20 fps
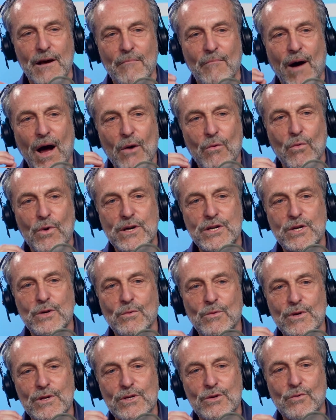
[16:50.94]
by which it
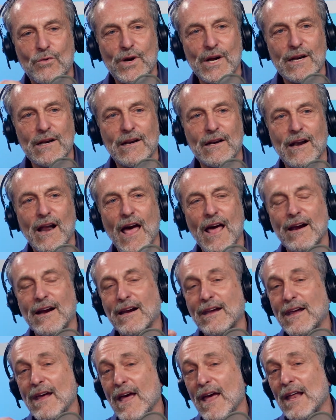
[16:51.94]
was written. And
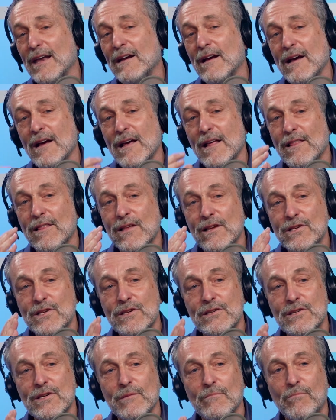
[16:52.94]
again, this
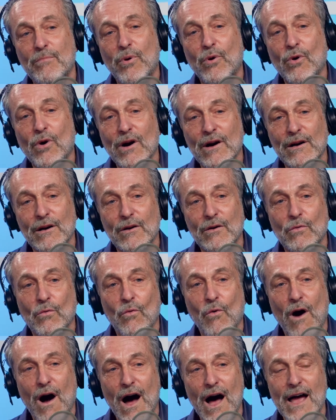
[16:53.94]
is important.
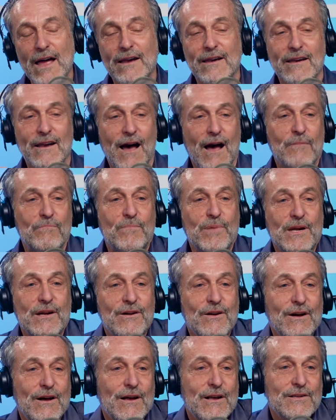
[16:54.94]
Why? Not
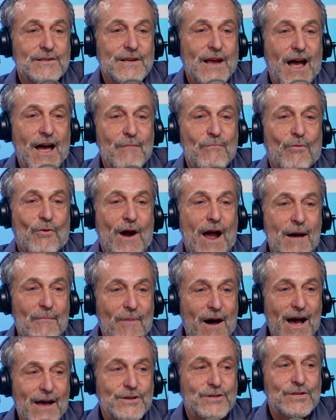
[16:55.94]
because I'm
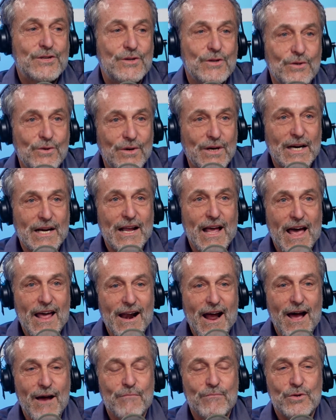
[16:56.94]
Rabbi Stewart
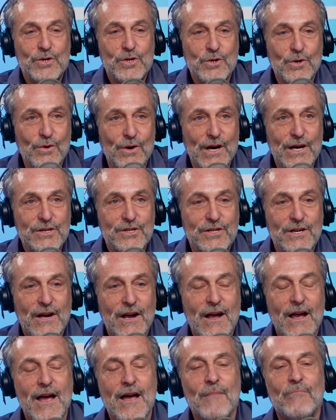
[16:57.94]
and I'm Jewish,
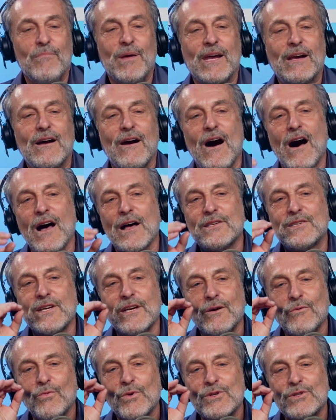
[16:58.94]
because
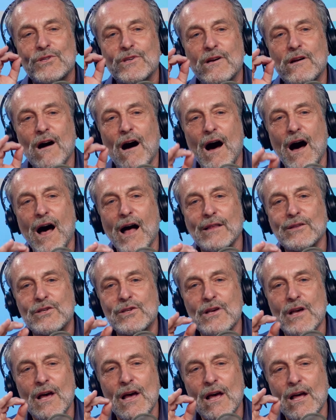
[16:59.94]
it was God's
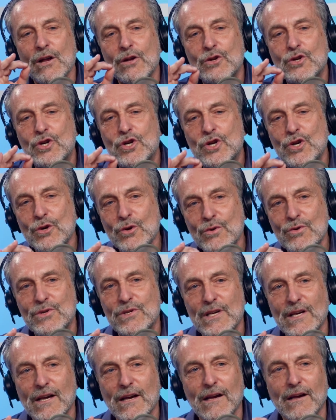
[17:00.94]

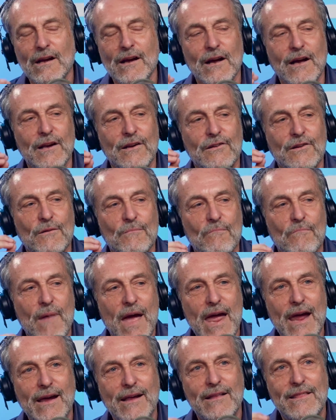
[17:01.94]
choosing to
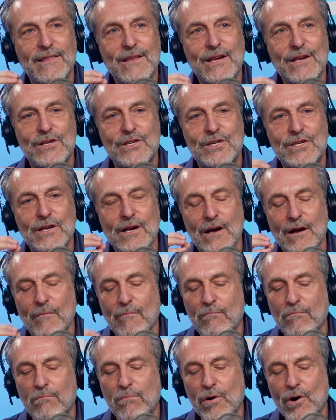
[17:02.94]
make this
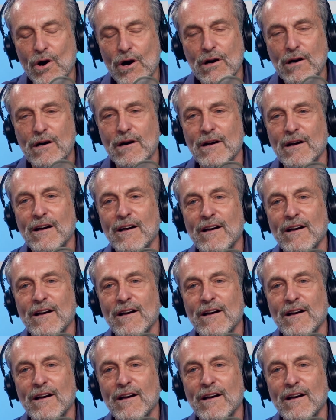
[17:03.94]
book